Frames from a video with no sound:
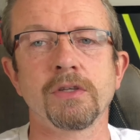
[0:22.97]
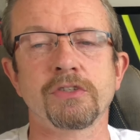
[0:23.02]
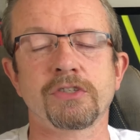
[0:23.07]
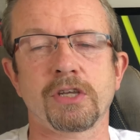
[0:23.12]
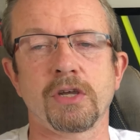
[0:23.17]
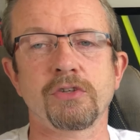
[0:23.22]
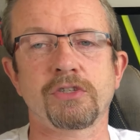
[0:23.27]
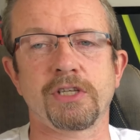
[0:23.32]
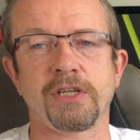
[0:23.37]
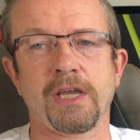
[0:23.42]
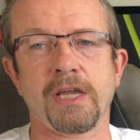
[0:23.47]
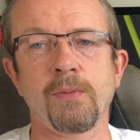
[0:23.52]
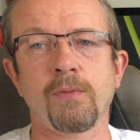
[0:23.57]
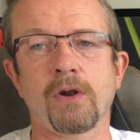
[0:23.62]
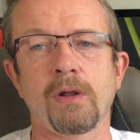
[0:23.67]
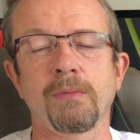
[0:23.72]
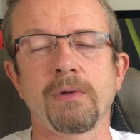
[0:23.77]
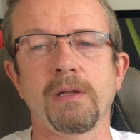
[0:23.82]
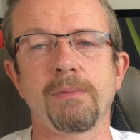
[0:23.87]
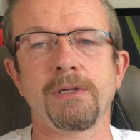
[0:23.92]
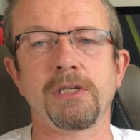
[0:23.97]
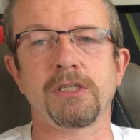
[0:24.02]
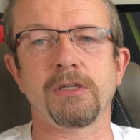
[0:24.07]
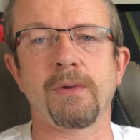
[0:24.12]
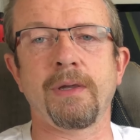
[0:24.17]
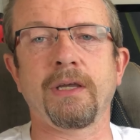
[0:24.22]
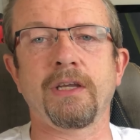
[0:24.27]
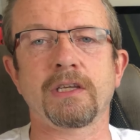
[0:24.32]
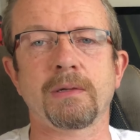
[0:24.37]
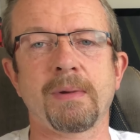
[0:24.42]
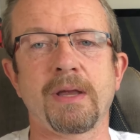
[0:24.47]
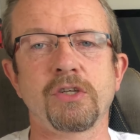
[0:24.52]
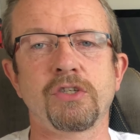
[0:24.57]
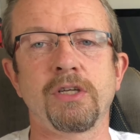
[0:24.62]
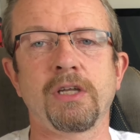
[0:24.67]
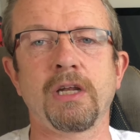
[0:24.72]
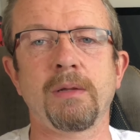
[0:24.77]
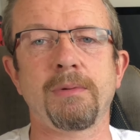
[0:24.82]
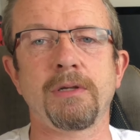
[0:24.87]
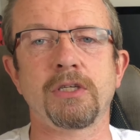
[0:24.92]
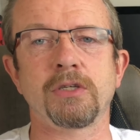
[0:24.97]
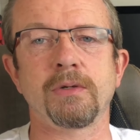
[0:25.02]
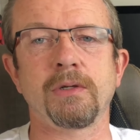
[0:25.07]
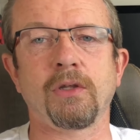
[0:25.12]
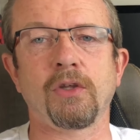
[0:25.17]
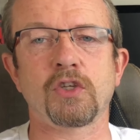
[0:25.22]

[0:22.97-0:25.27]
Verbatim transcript: So today what I'm going to be doing is I'm actually going to be doing